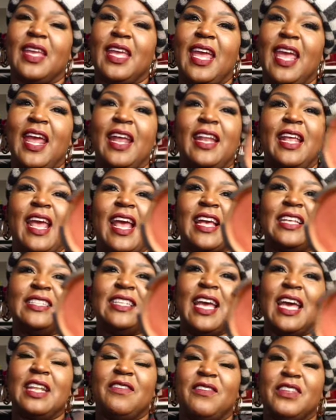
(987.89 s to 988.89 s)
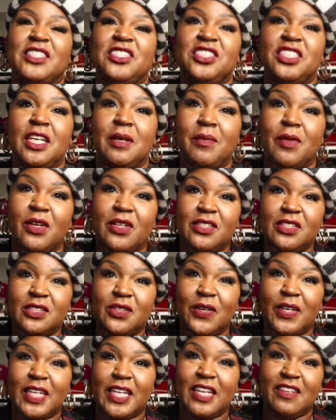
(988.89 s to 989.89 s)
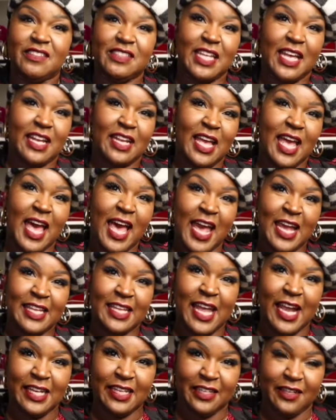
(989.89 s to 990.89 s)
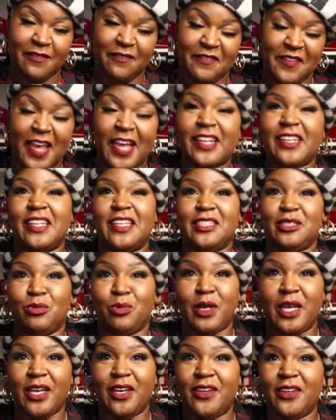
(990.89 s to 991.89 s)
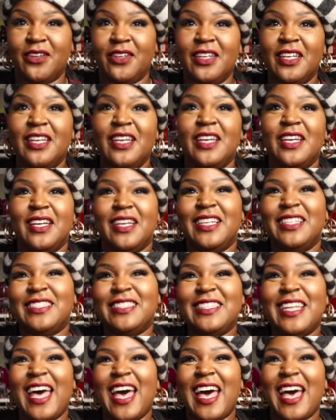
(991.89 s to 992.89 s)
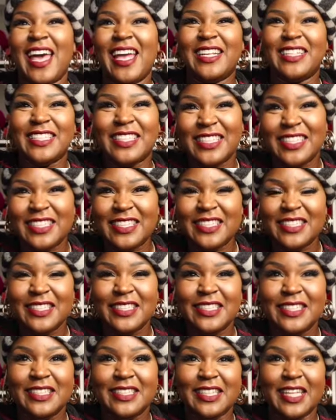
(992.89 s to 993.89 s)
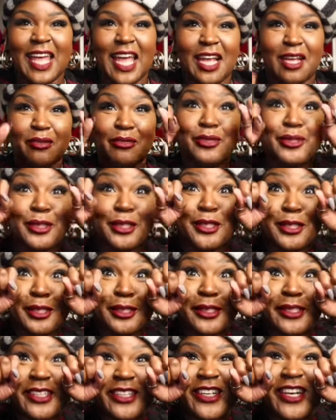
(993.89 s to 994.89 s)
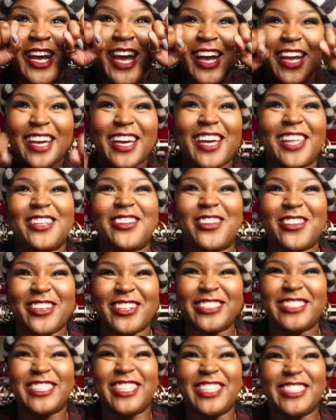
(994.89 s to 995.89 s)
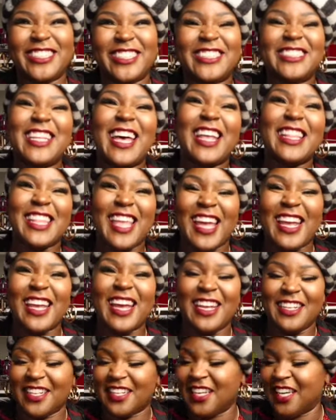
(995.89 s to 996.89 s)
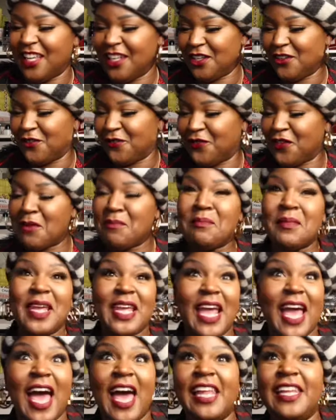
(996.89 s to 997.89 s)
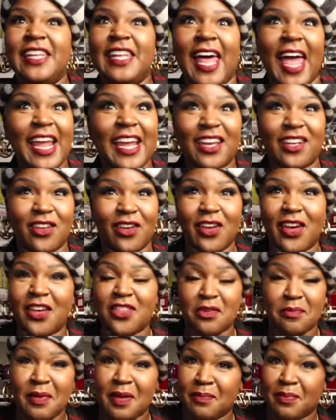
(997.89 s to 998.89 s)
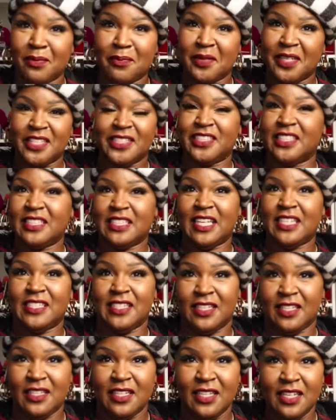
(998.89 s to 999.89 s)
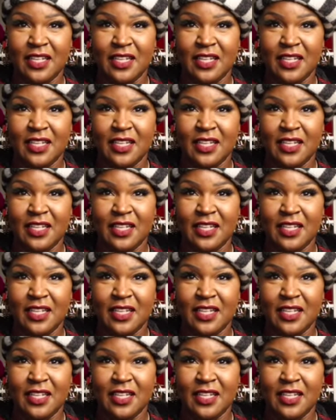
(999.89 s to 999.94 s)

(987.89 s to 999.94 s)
it has kind of a shimmer, so it gives that highlighted effect as well. It's not like, ooh, you got color on your cheeks. It's not that kind of color. For me, I like it on other people, but it just doesn't